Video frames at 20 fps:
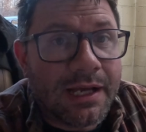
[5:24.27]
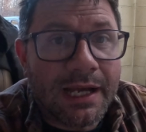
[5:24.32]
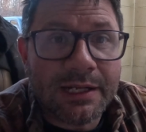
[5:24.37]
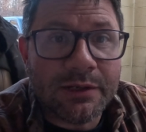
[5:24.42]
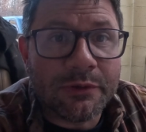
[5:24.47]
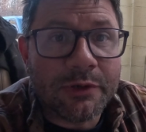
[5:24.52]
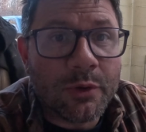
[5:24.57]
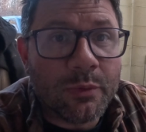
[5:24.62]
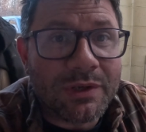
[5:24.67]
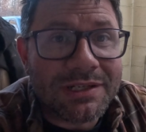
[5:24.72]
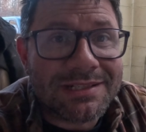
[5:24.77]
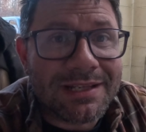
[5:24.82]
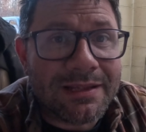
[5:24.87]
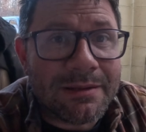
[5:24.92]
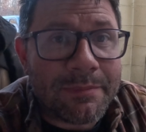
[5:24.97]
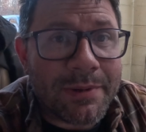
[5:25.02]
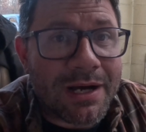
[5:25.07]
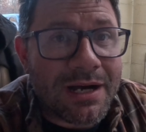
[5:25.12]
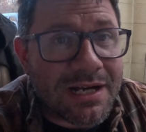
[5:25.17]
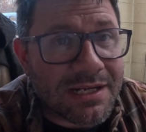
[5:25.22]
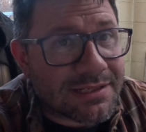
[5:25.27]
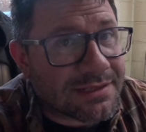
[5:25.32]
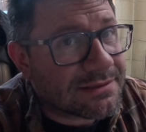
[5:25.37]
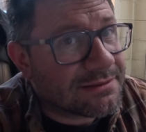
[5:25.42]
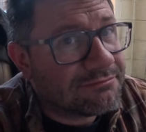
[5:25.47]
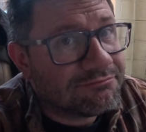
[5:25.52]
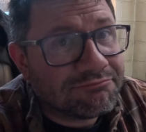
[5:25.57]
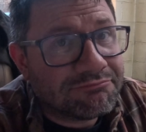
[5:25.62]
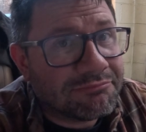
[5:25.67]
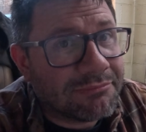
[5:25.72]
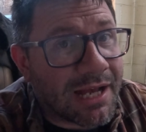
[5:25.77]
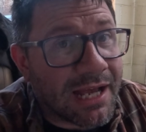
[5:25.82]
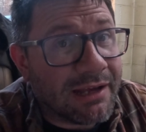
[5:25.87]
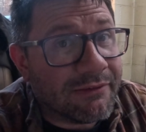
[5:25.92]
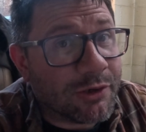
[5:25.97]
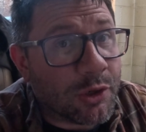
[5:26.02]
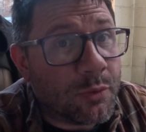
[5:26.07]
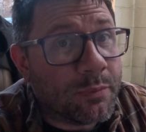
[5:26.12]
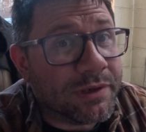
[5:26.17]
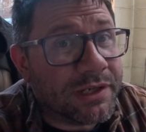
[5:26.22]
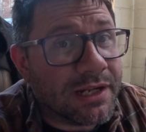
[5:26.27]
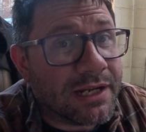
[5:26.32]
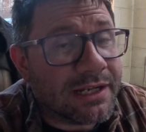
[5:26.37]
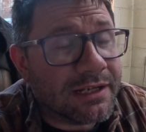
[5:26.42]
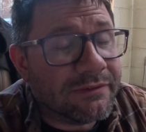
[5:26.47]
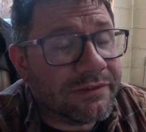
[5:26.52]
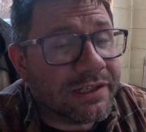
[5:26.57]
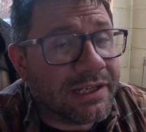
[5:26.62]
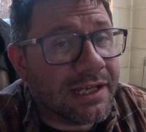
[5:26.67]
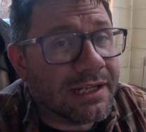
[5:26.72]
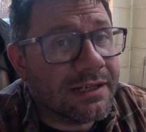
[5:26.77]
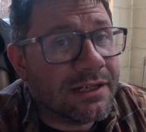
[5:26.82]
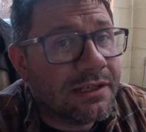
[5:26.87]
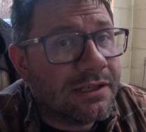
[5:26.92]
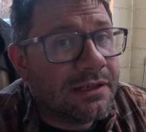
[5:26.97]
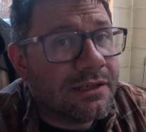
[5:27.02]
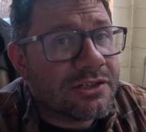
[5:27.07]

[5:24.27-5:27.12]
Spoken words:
I don't know what's in the box. I haven't opened any of it yet.